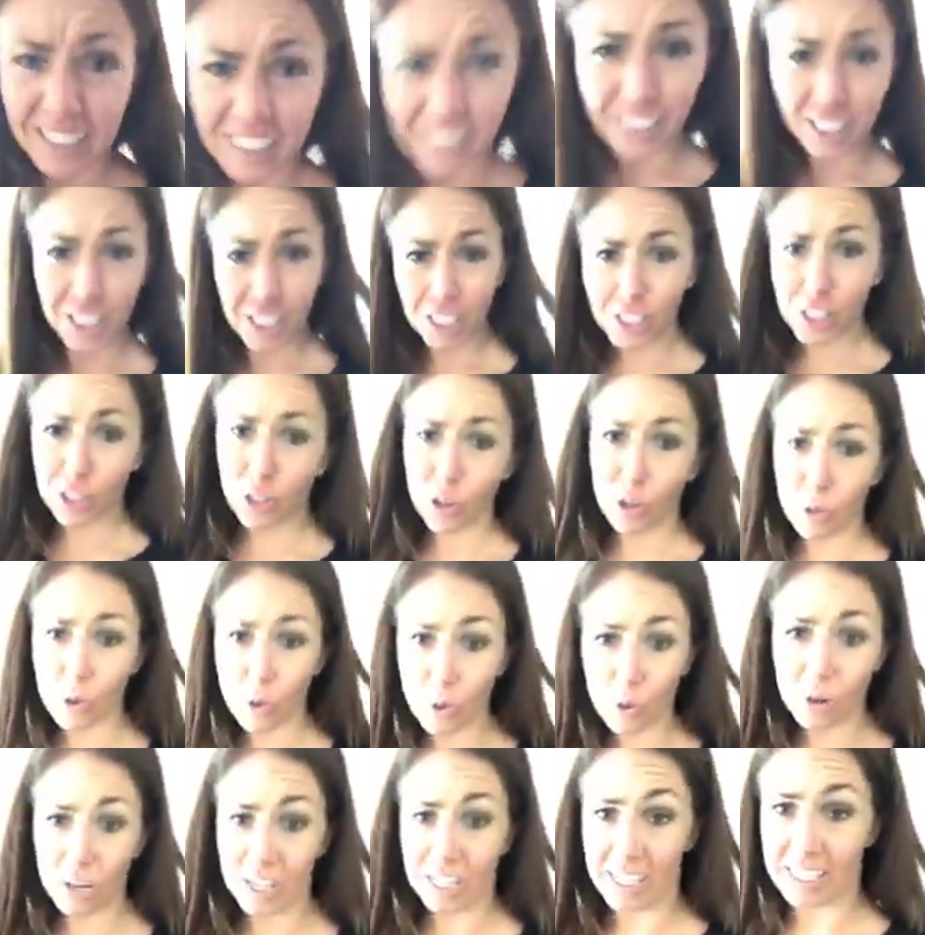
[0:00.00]
it's just
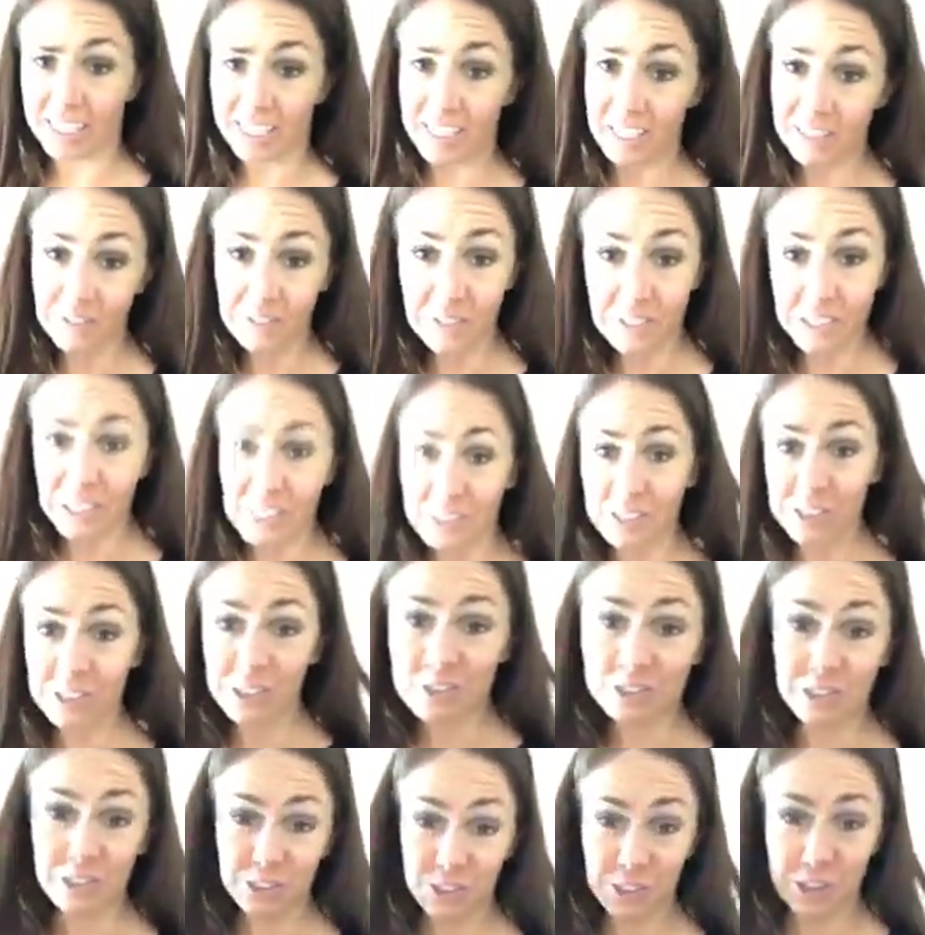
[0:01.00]
glorious. It
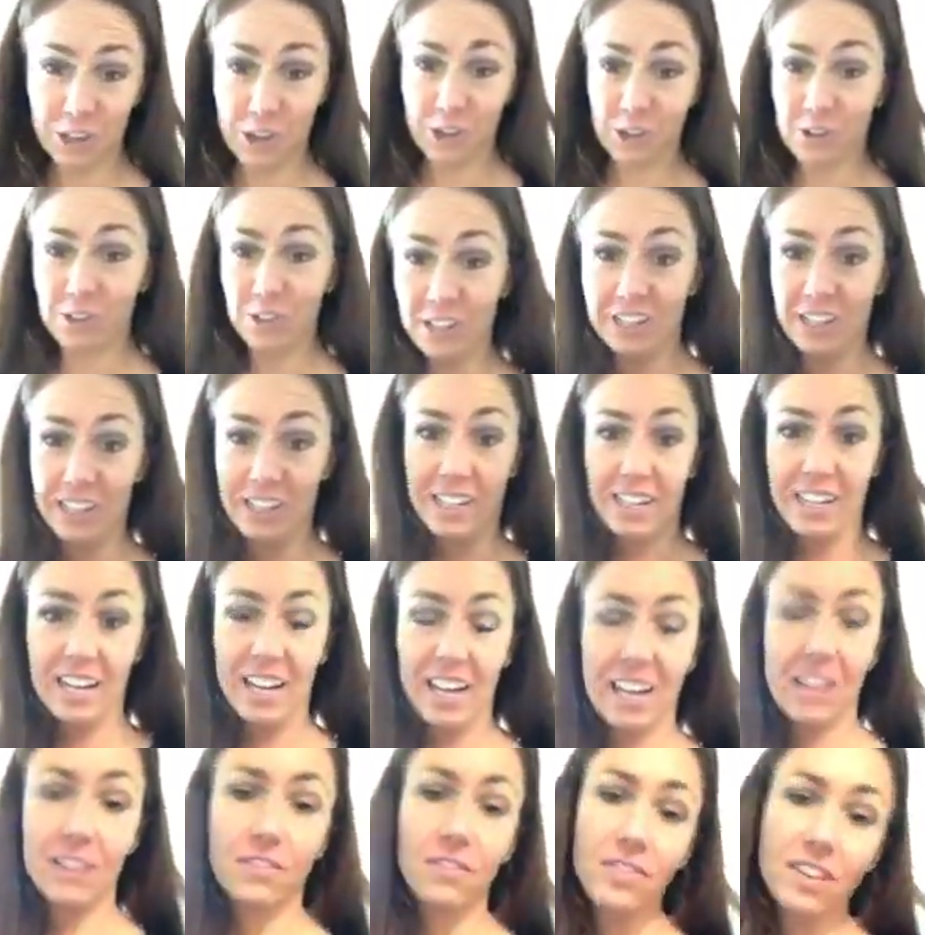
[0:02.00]
feels so good.
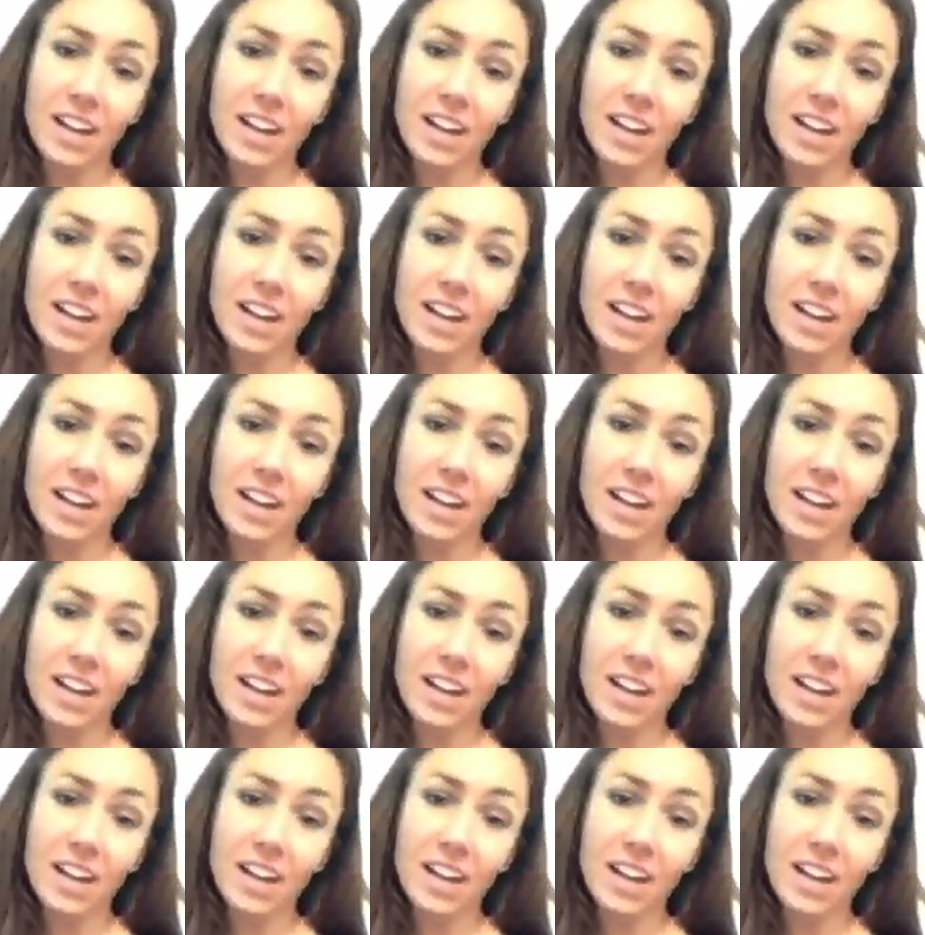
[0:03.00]
And